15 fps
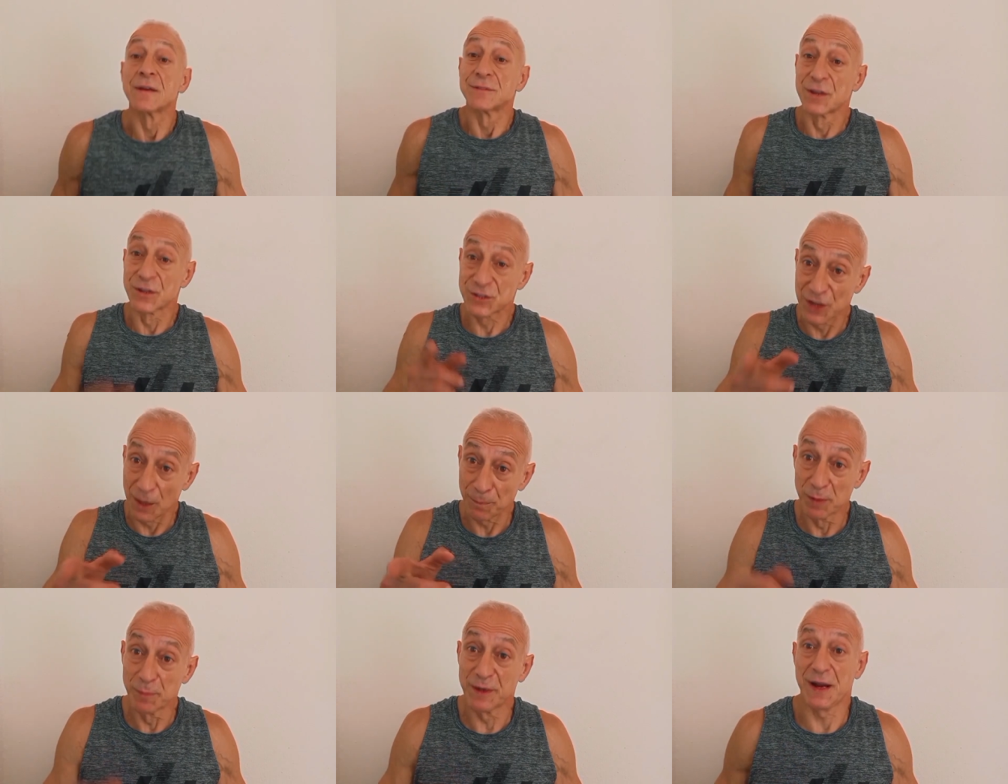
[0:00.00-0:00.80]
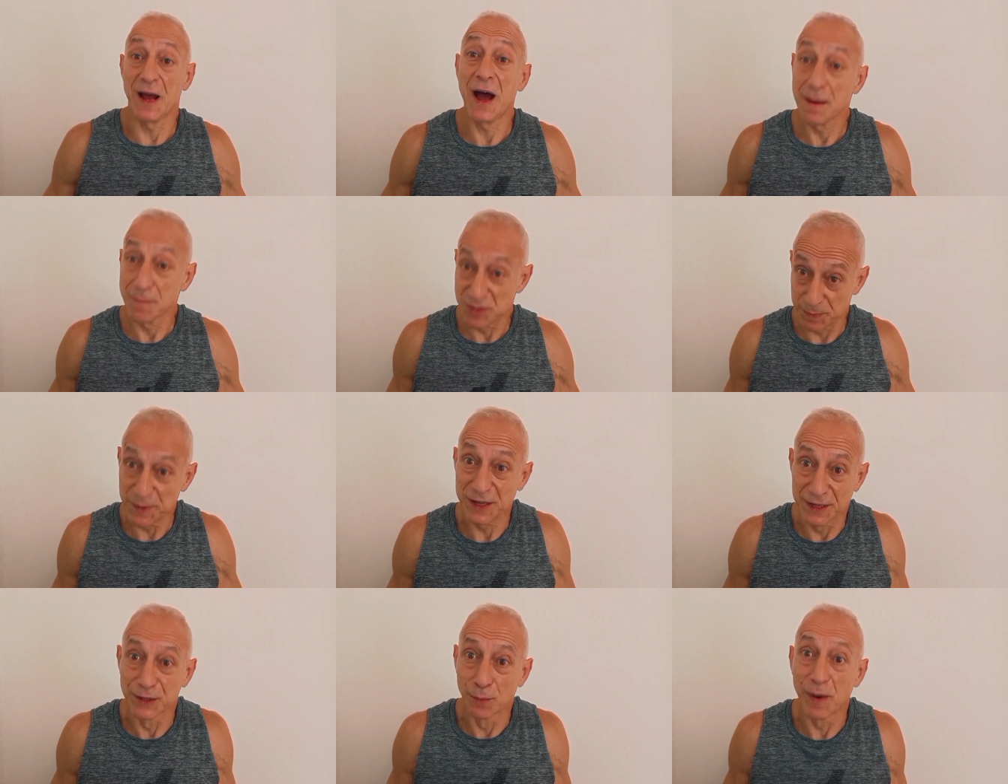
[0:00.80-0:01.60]
The supplement I'm
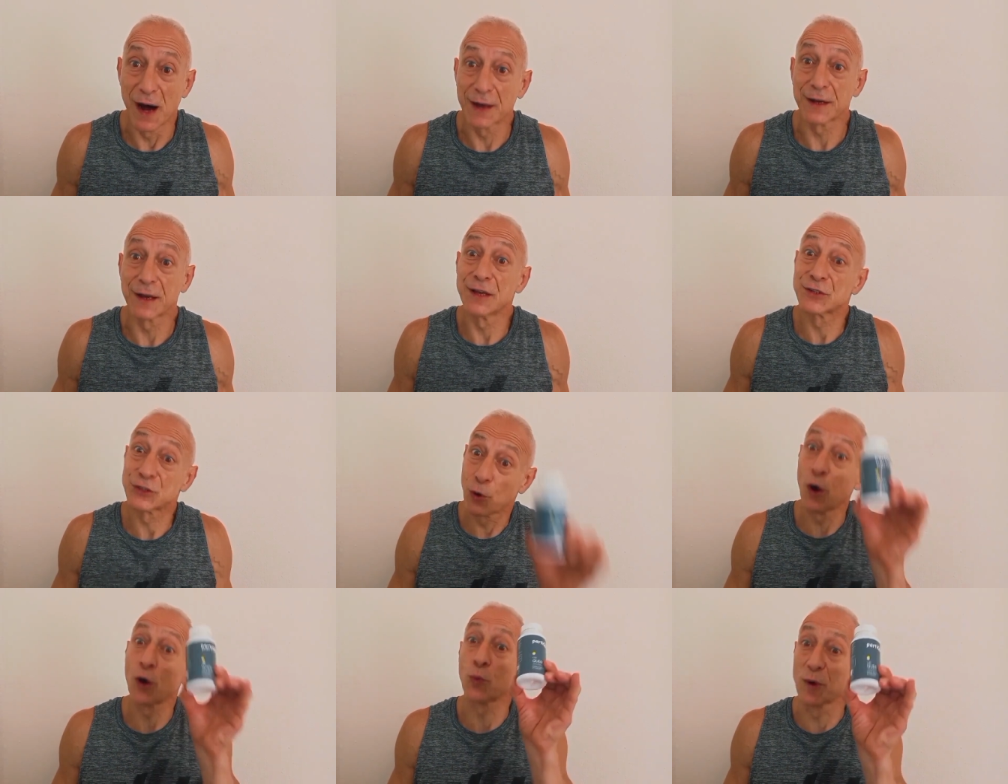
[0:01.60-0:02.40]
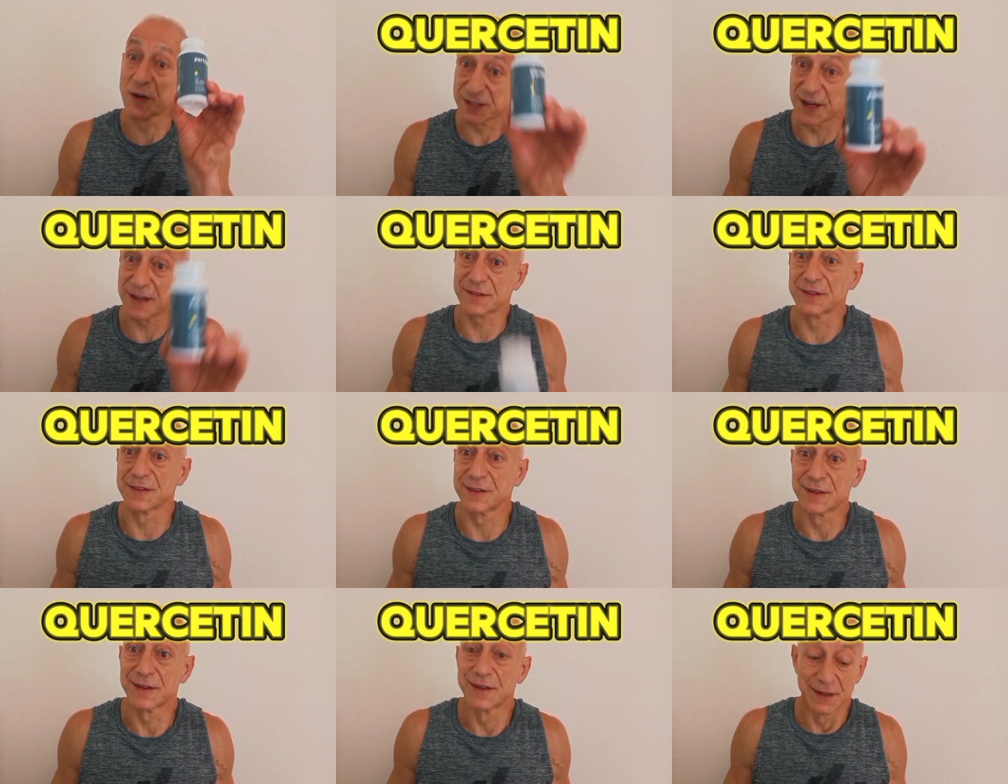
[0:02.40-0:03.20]
speaking about is called
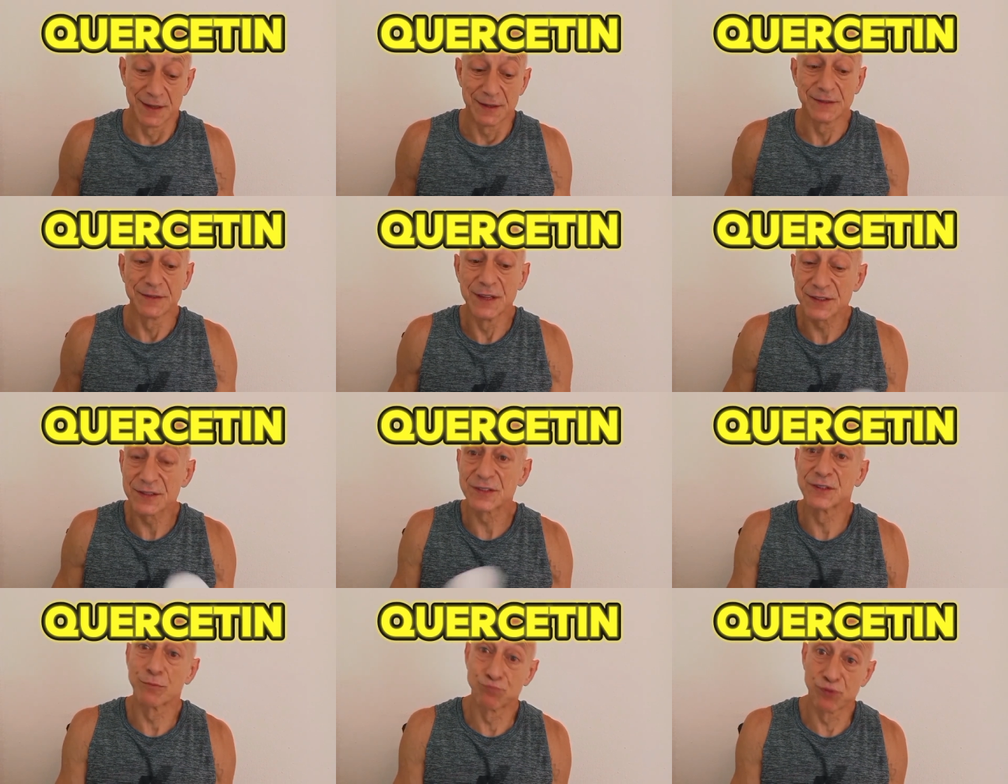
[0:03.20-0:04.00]
Quercetin. This is the